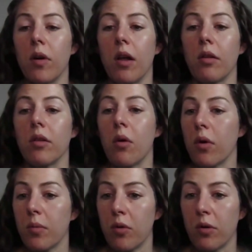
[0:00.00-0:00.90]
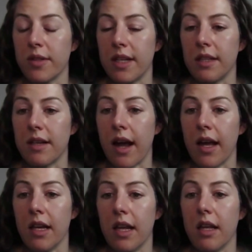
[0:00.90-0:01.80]
a lower protein
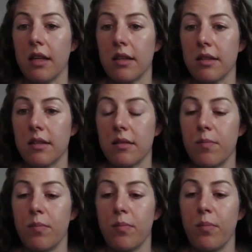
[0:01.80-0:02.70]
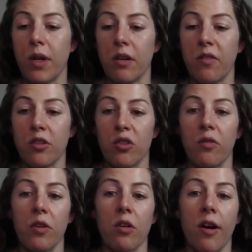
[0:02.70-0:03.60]
diet is beneficial
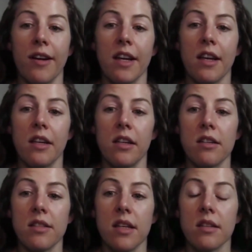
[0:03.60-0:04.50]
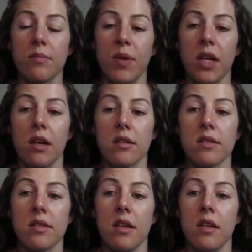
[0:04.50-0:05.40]
for chronic kidney disease,
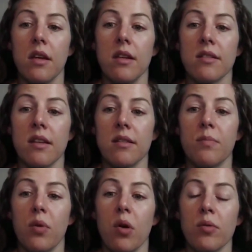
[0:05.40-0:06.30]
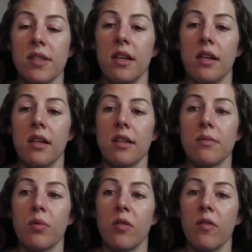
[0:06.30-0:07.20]
because since protein
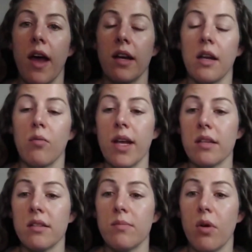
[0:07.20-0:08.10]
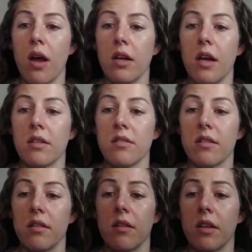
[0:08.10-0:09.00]
is providing waste product
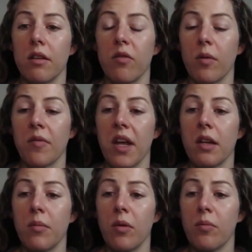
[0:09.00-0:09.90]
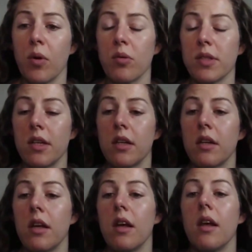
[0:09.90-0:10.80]
in the form of animal protein,
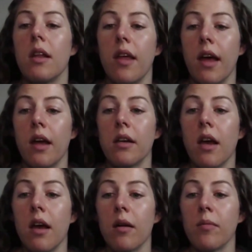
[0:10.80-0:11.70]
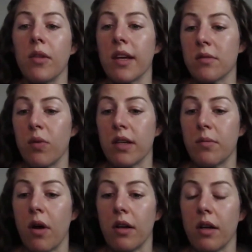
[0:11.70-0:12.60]
then less waste
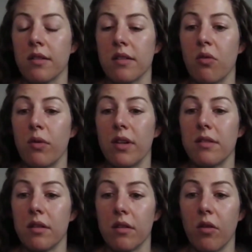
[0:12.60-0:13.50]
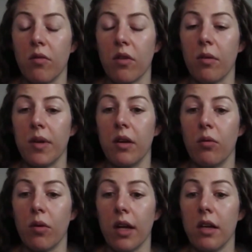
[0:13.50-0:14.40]
product is going to overall be
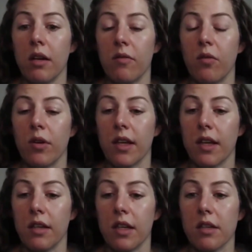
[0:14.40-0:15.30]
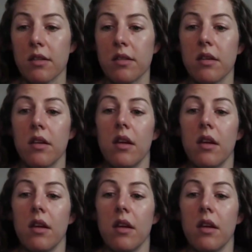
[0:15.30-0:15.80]
great for the kidneys.